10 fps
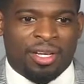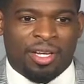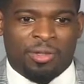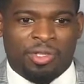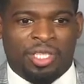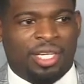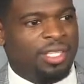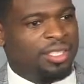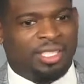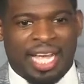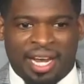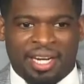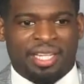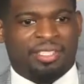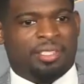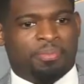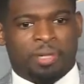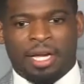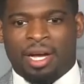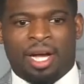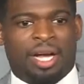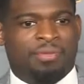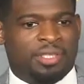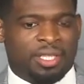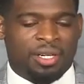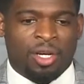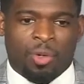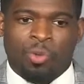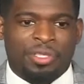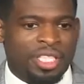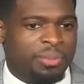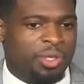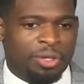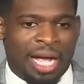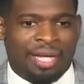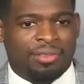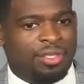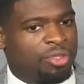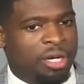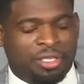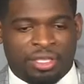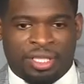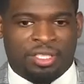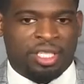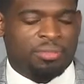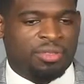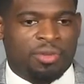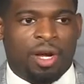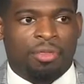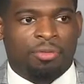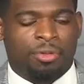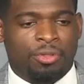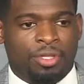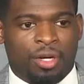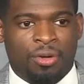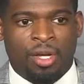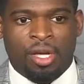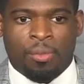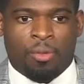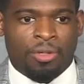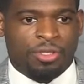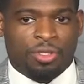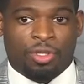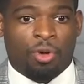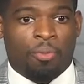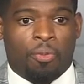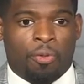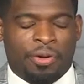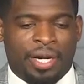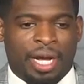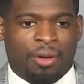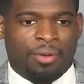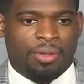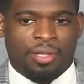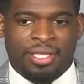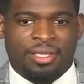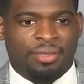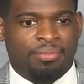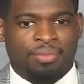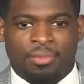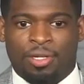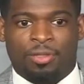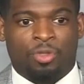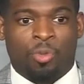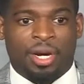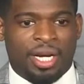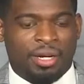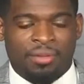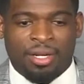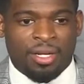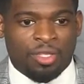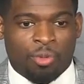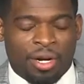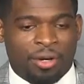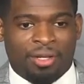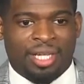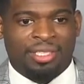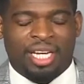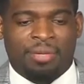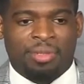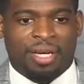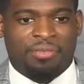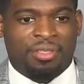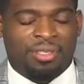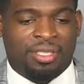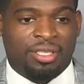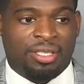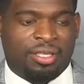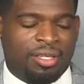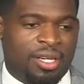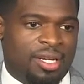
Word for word: You know, seeing as standings and playoffs and where teams are at and the stretches that teams have gone through. So points are so important now with less than, you know, 20 or less games left in the season.